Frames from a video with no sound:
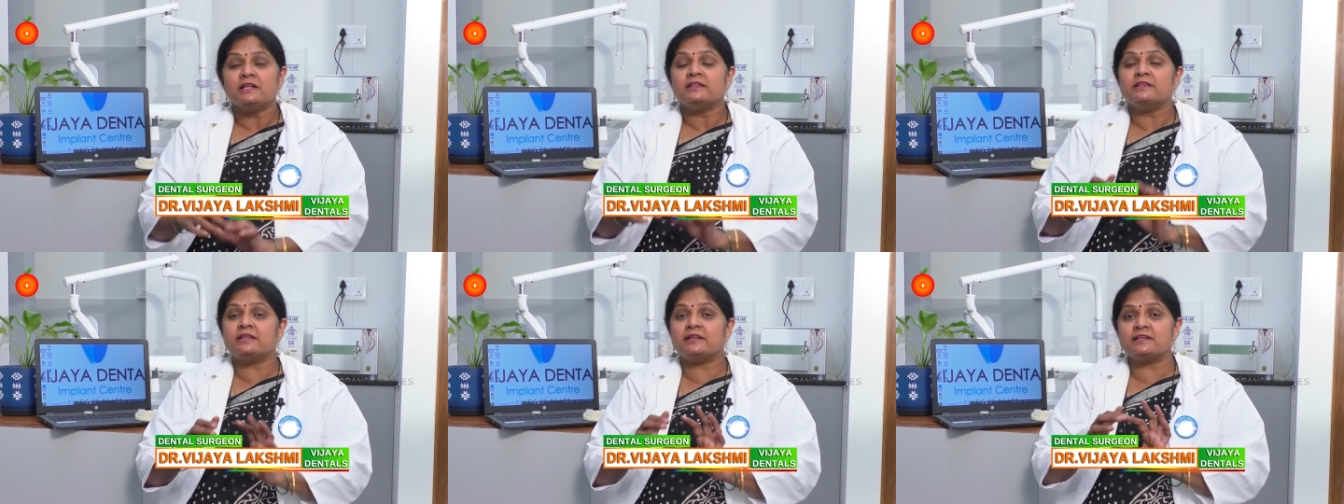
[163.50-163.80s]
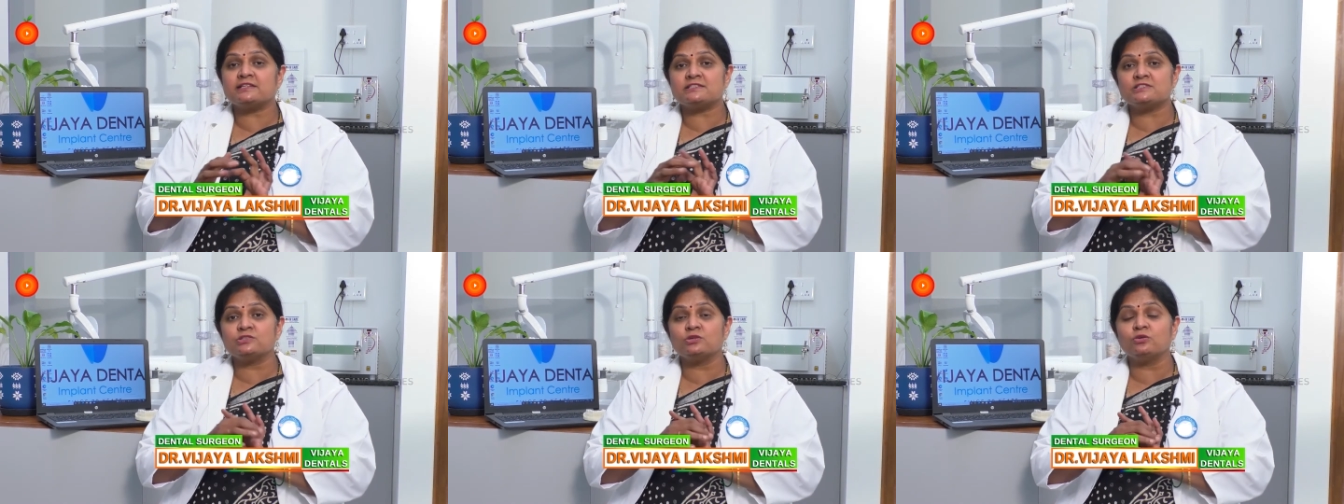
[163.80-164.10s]
there
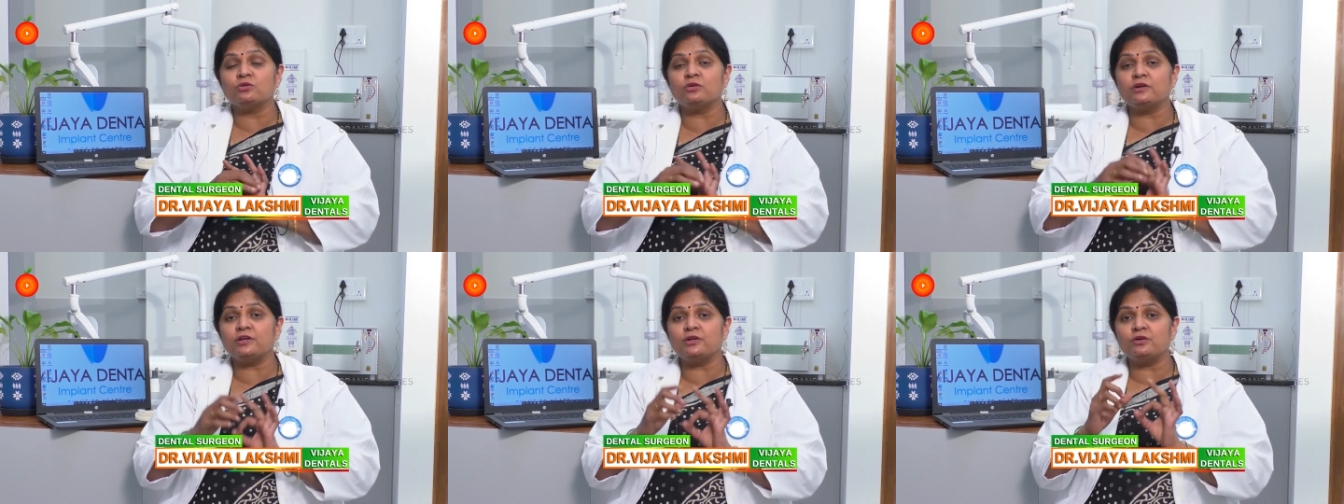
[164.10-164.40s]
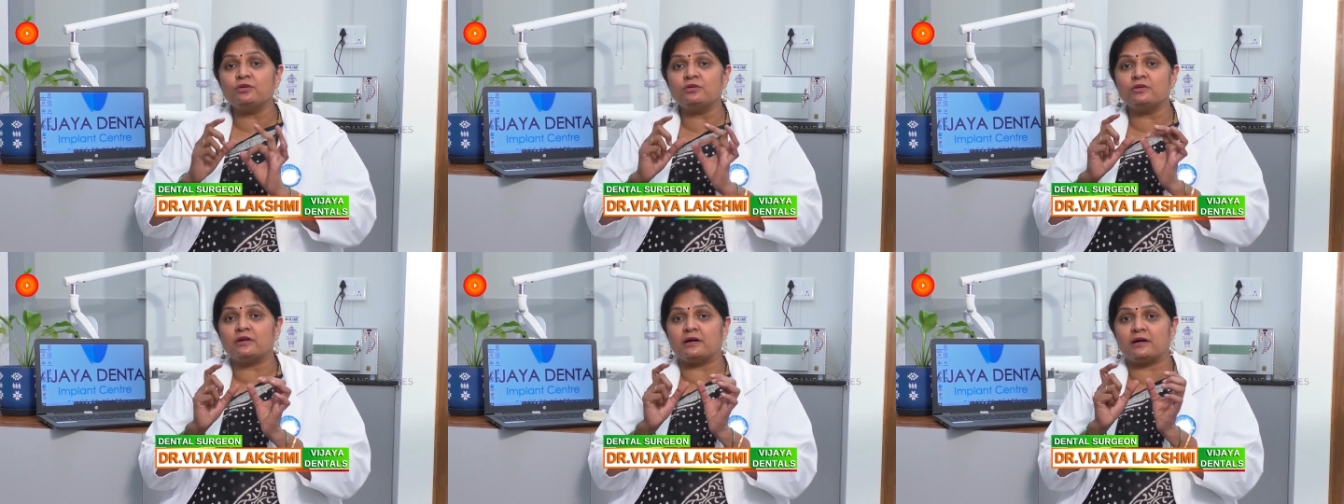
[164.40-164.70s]
is no you
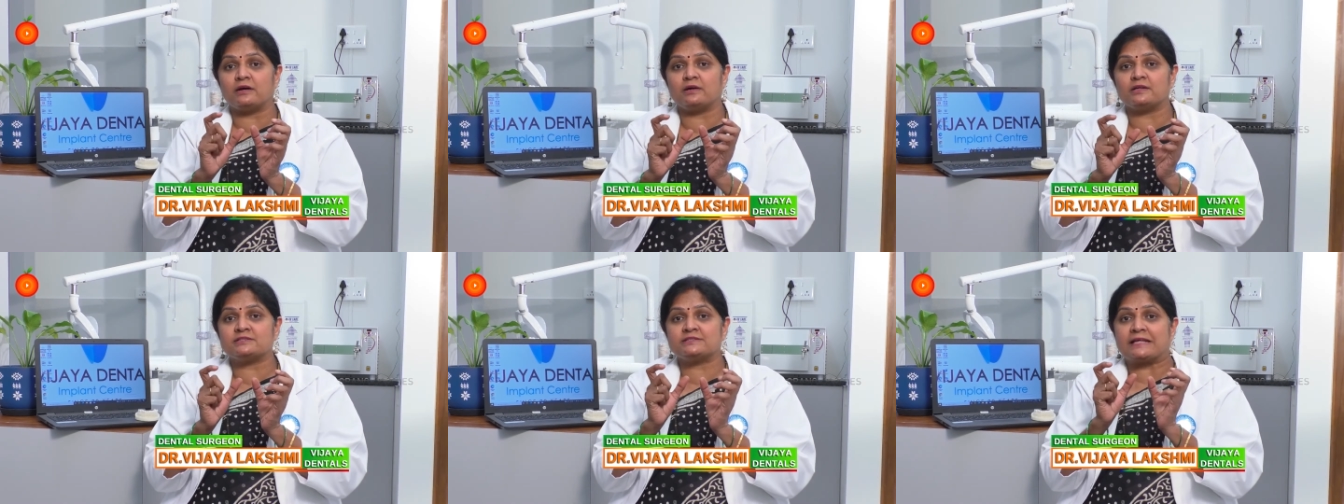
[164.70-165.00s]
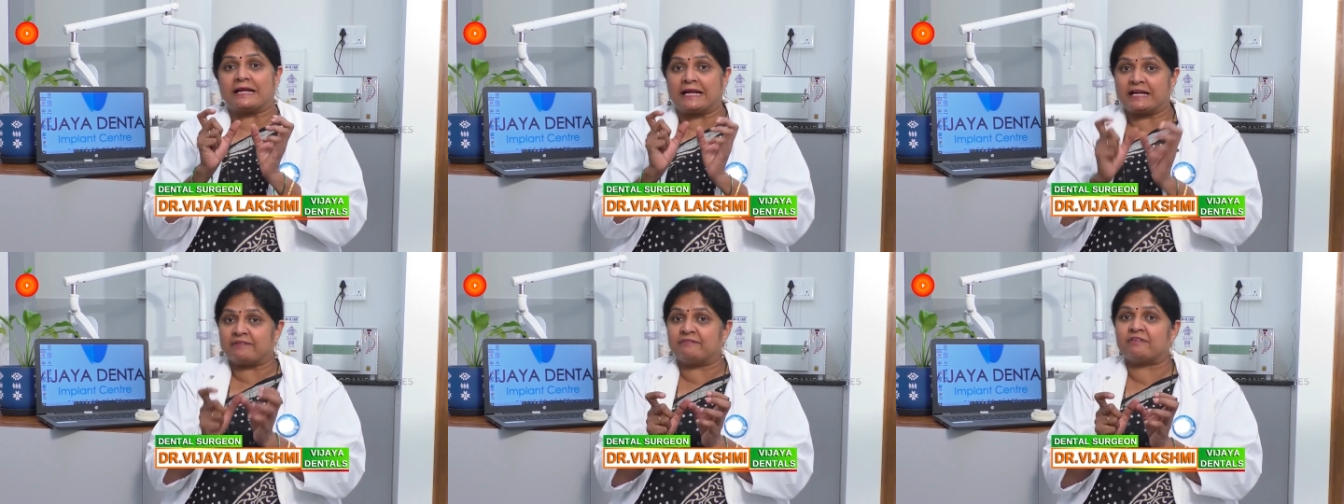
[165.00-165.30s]
know uh,
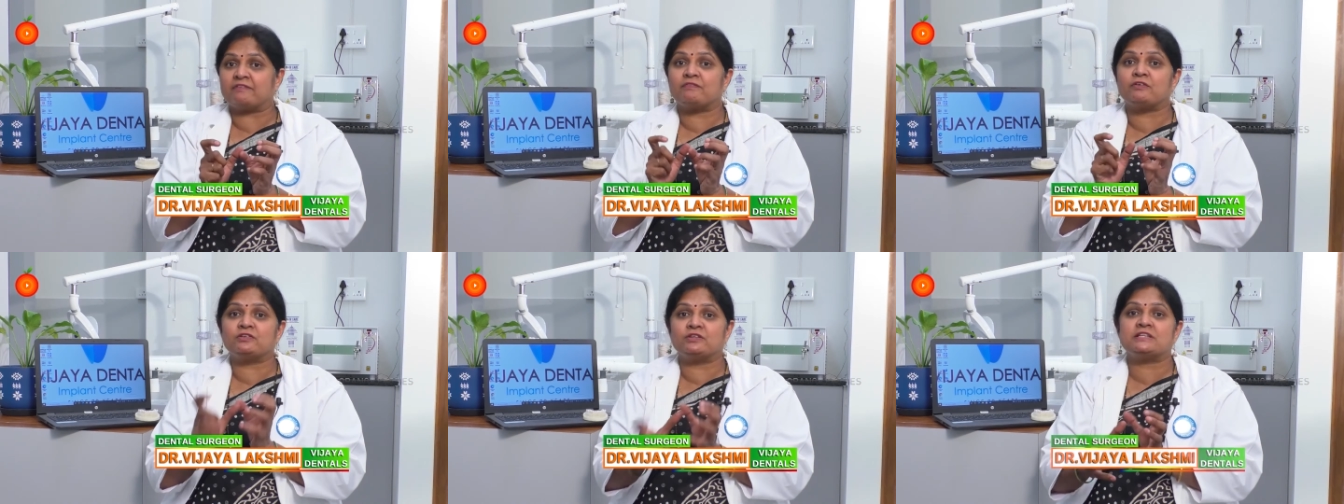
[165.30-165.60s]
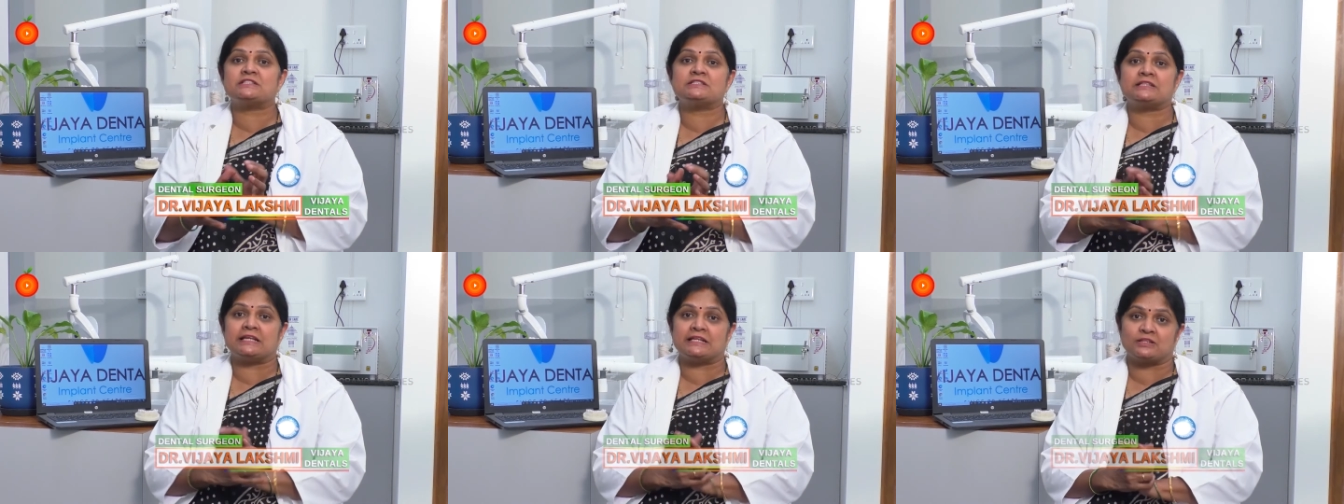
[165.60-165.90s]
side effect for
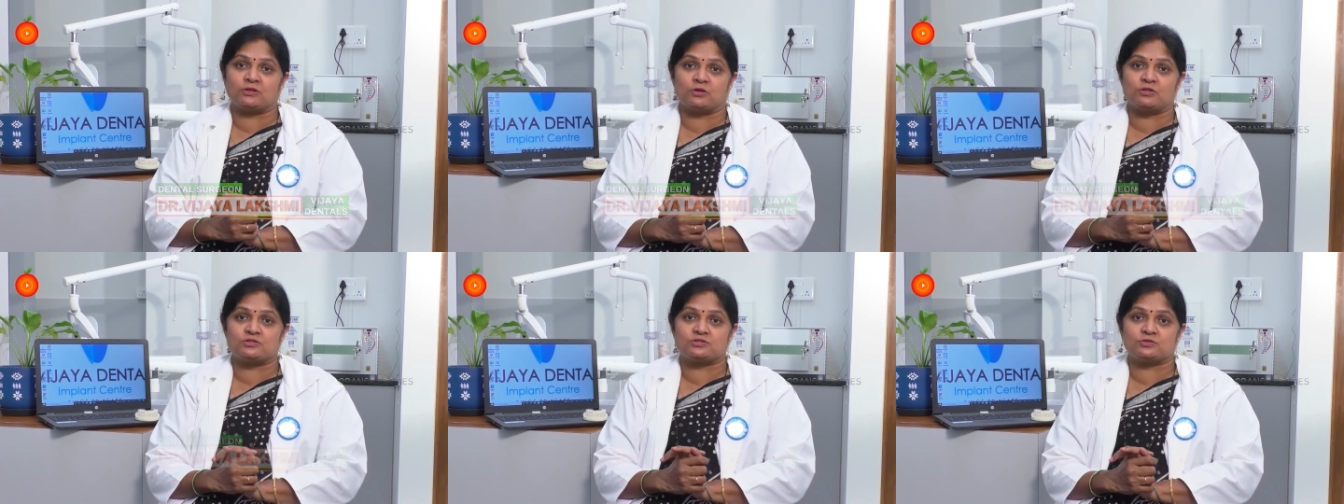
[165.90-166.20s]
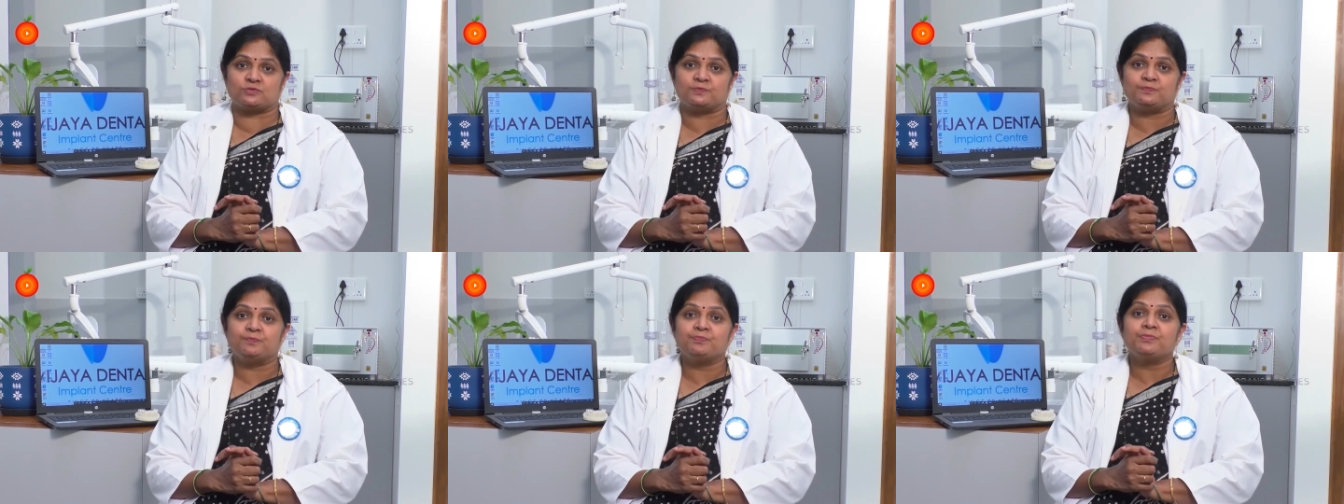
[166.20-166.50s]
this teeth
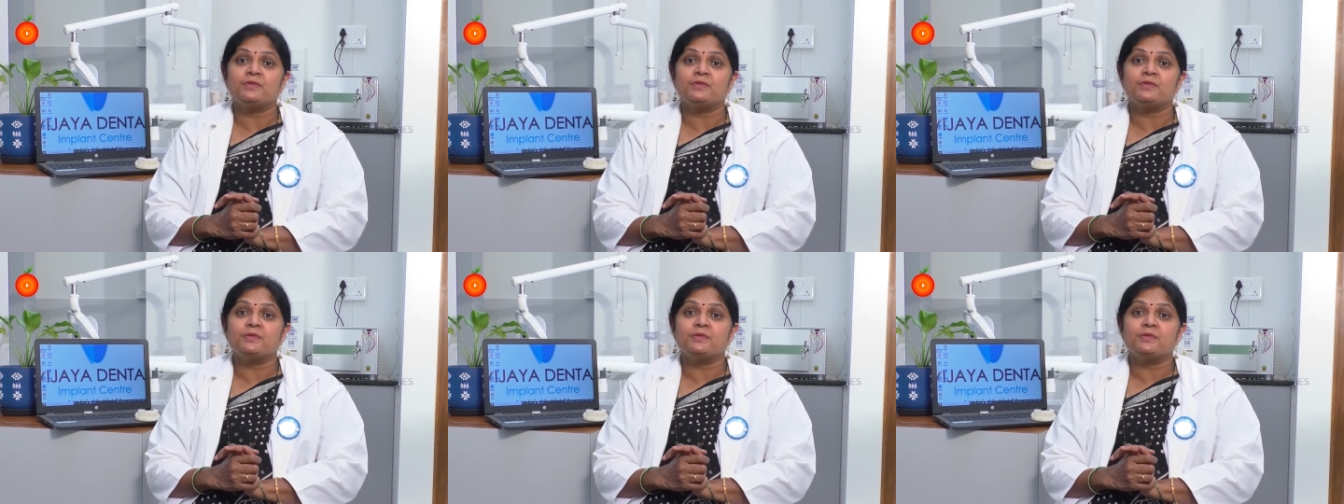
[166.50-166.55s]
also.